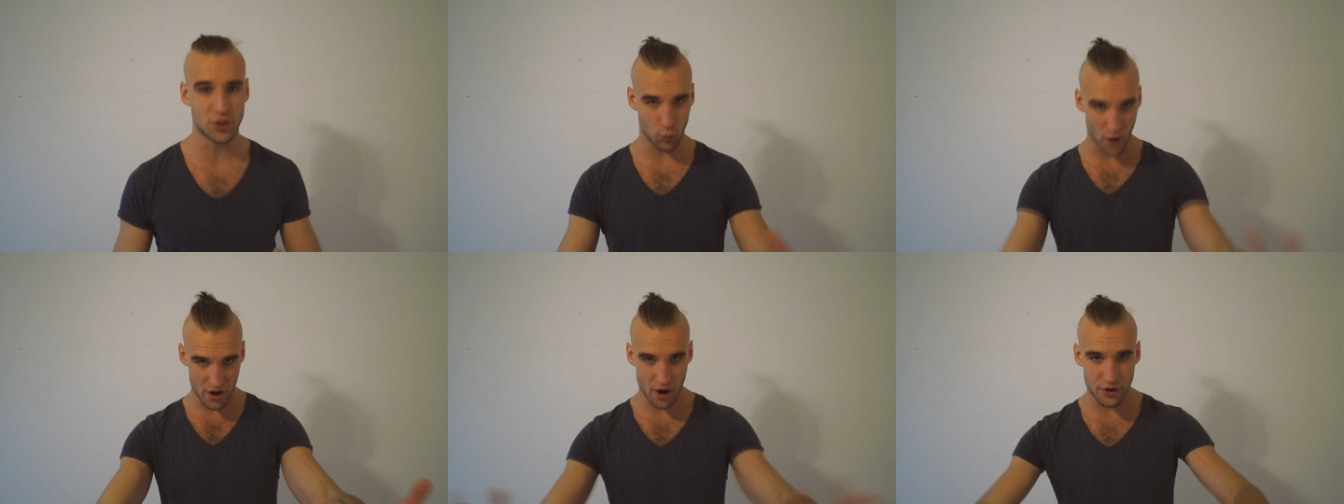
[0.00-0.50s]
it, and
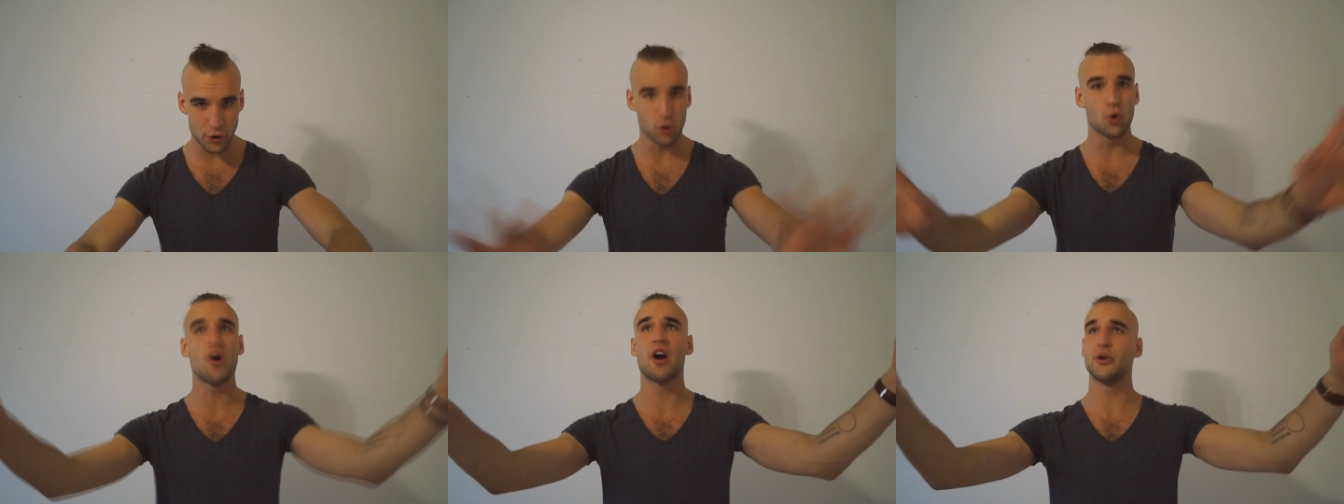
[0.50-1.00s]
where are you,
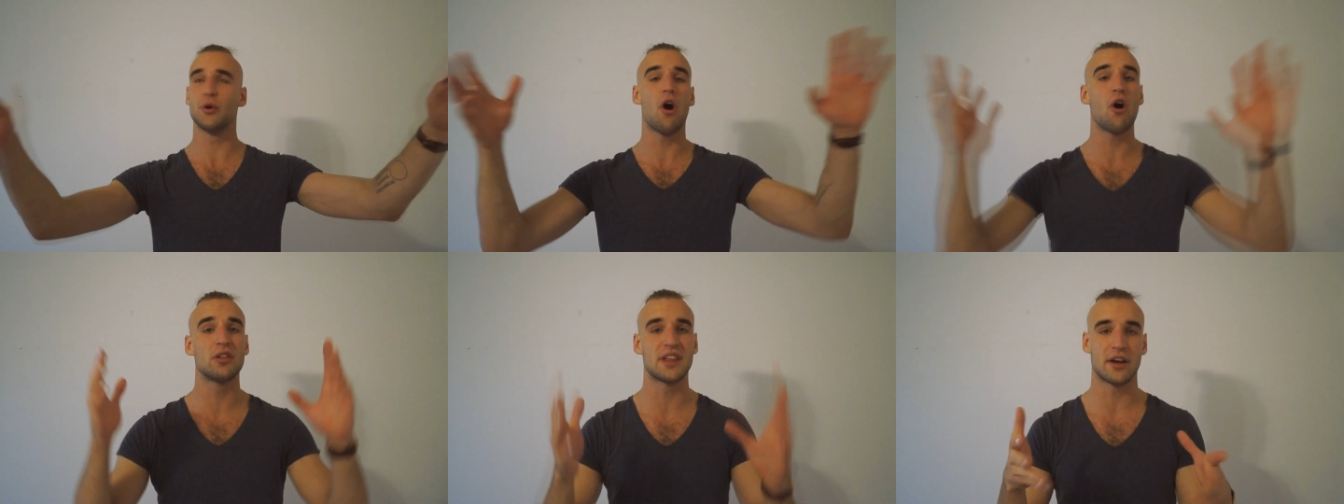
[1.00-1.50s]
who are you,
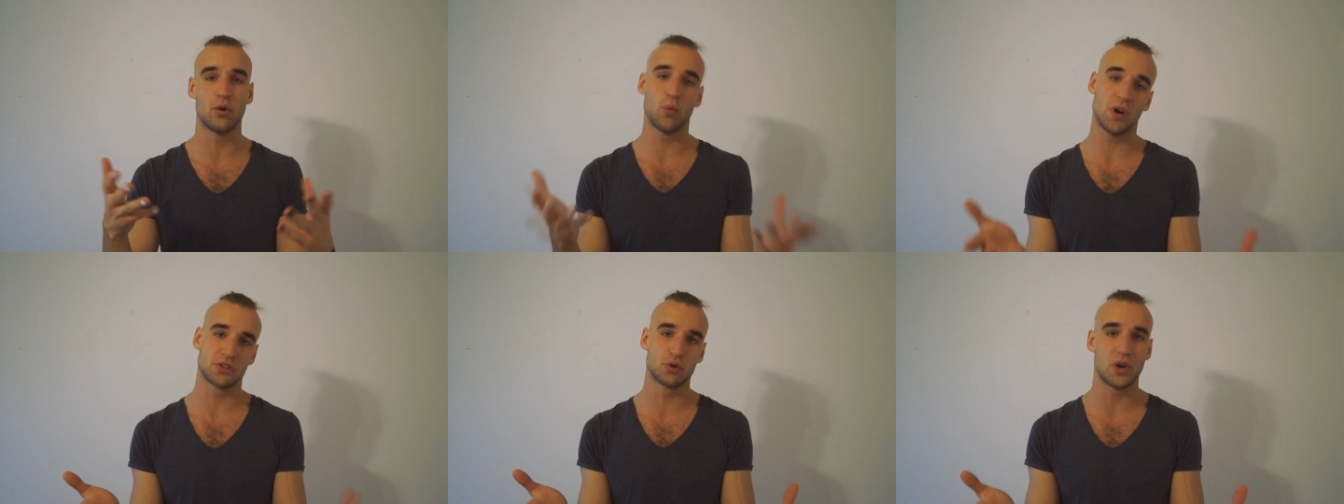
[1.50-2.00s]
all that
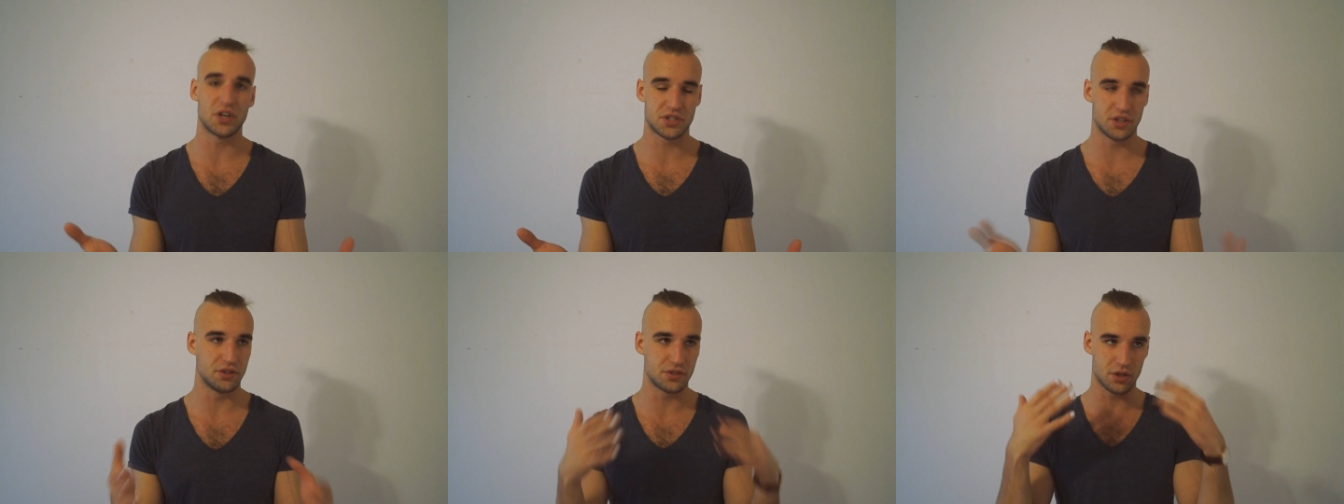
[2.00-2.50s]
what
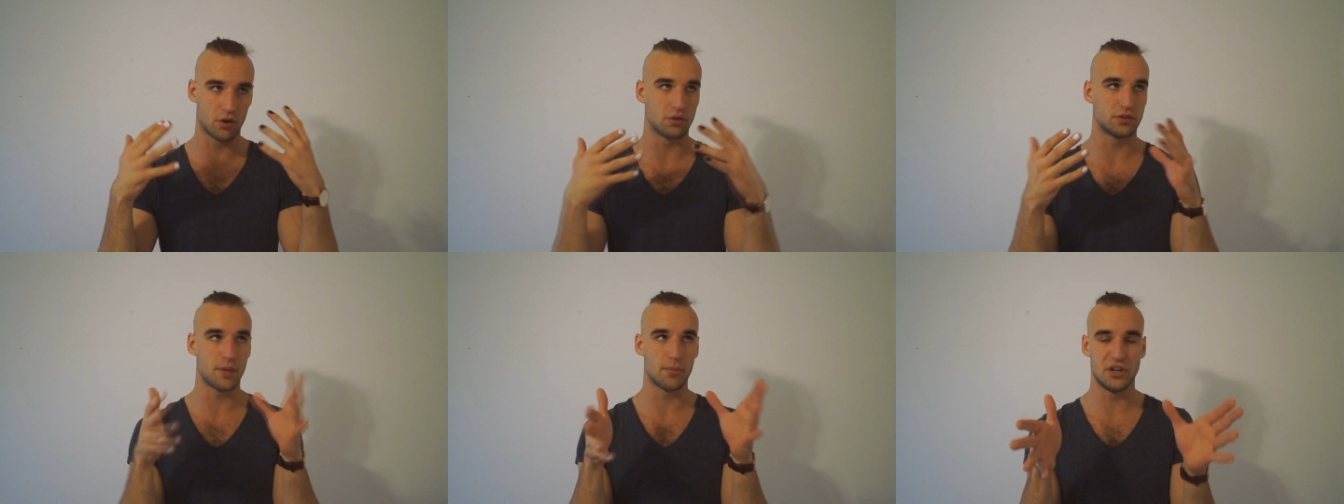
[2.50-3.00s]
questions
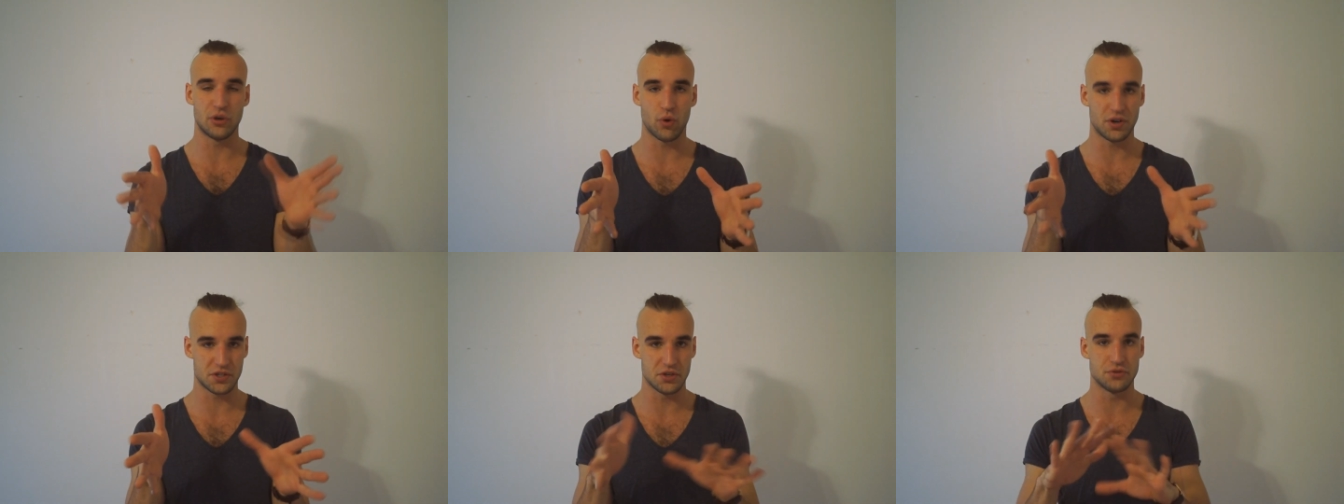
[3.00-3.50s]
or W
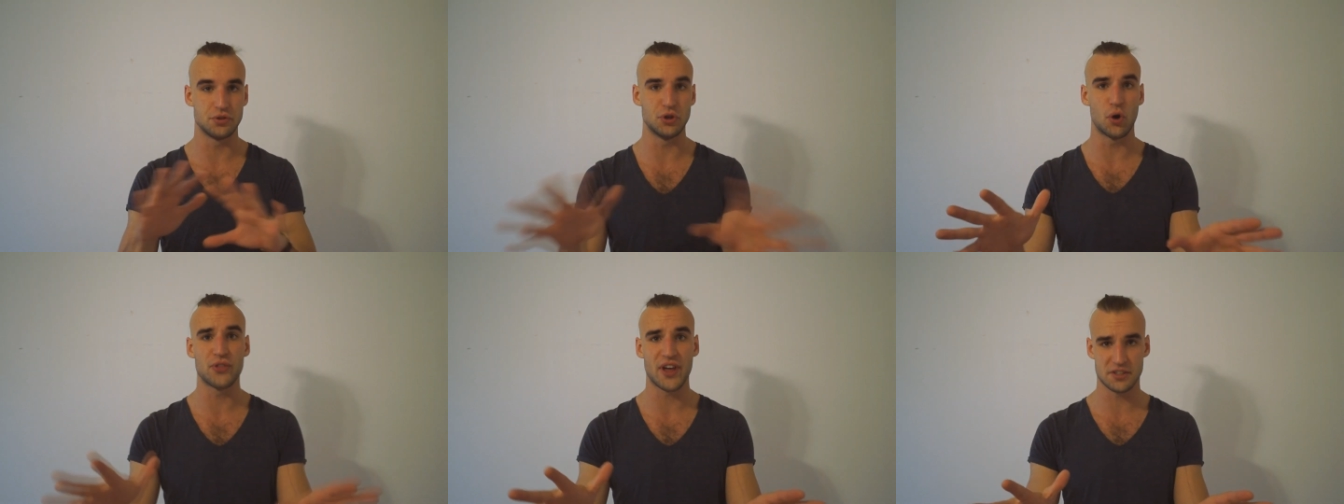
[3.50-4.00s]
questions, you
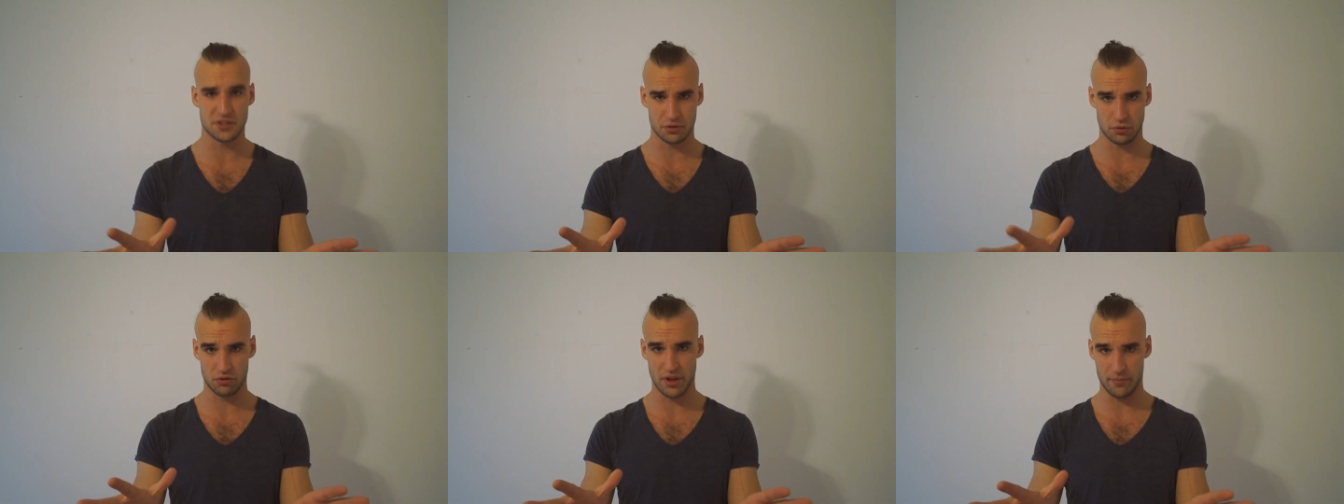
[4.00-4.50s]
know the answer
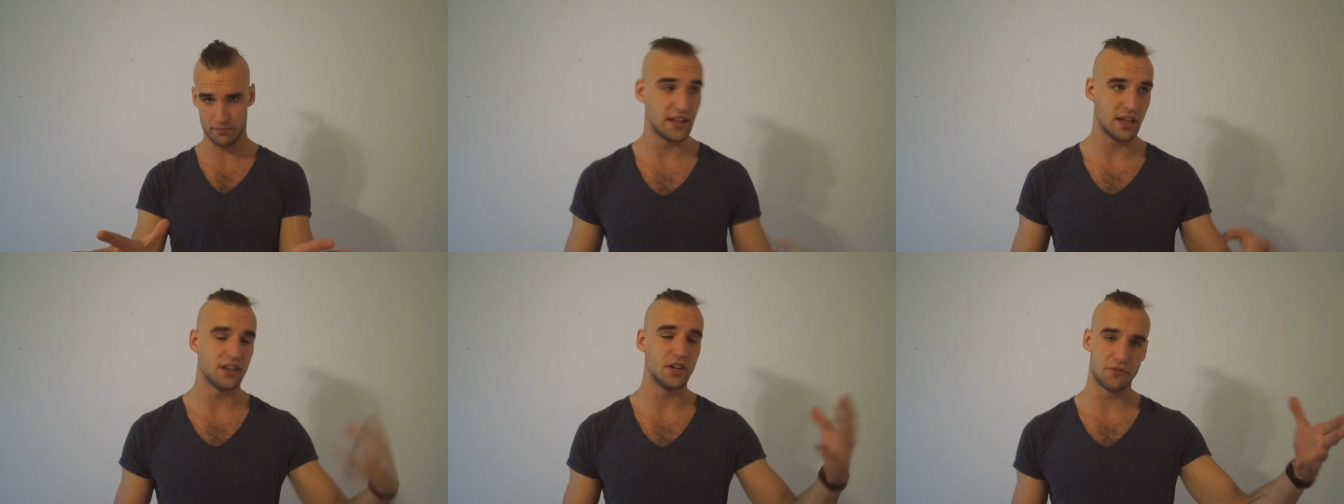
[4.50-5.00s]
to them
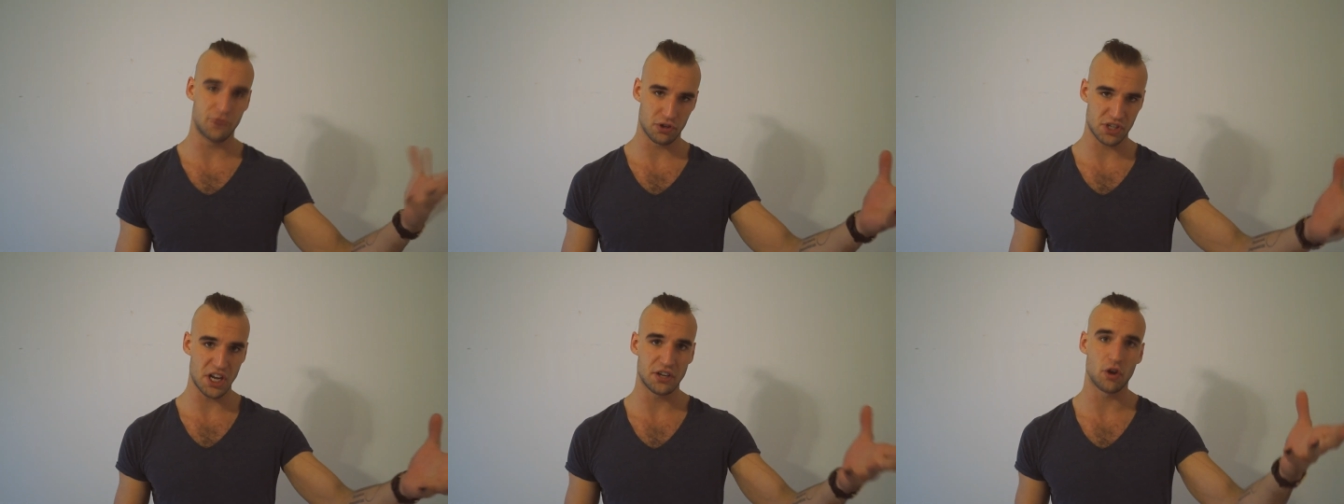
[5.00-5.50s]
if you
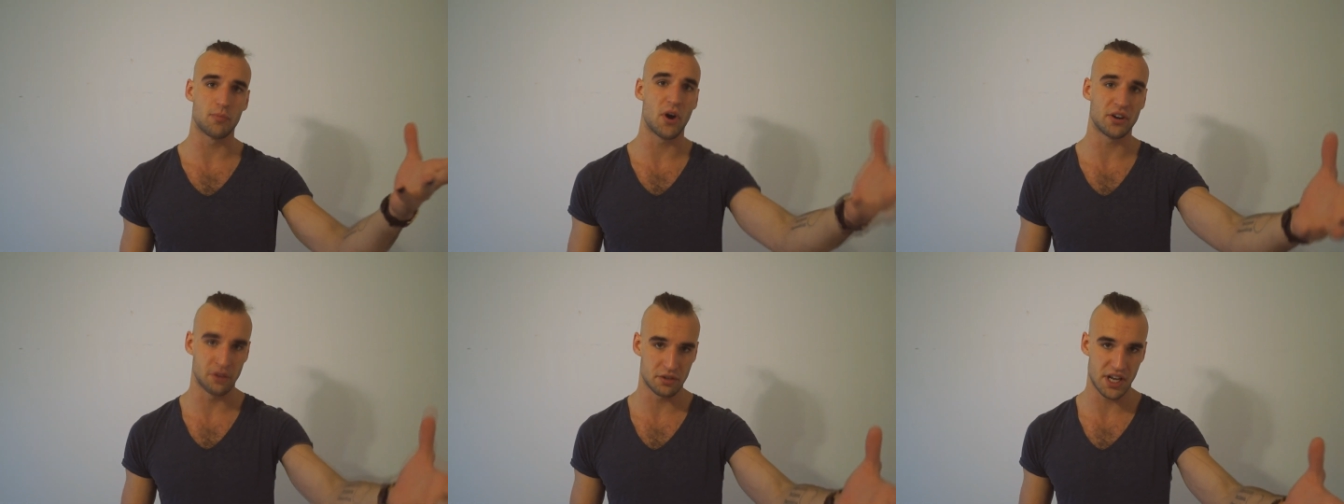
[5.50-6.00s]
shake your
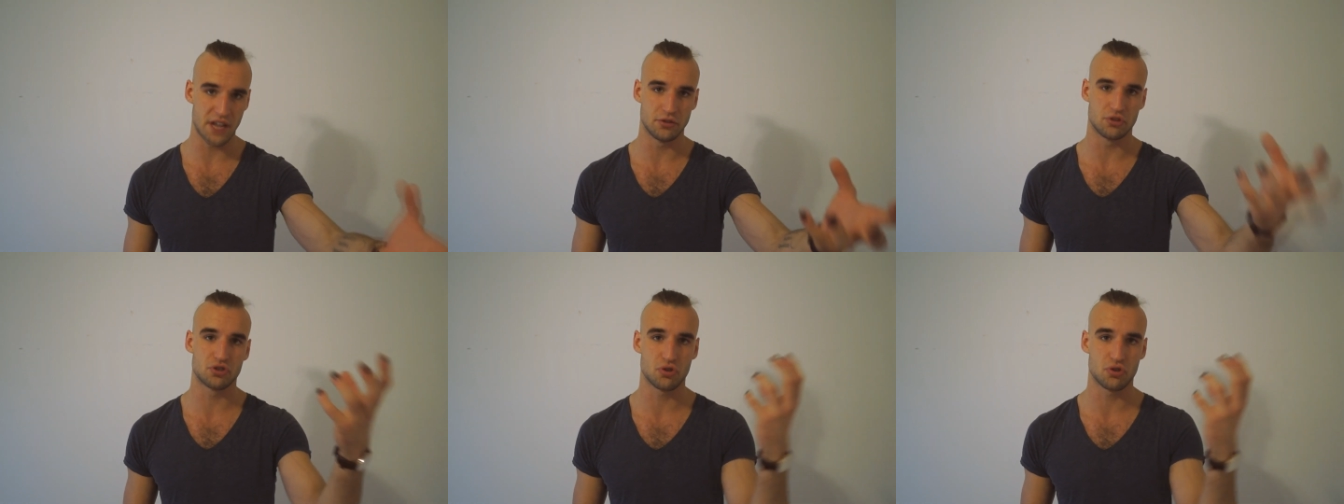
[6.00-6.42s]
partner's hand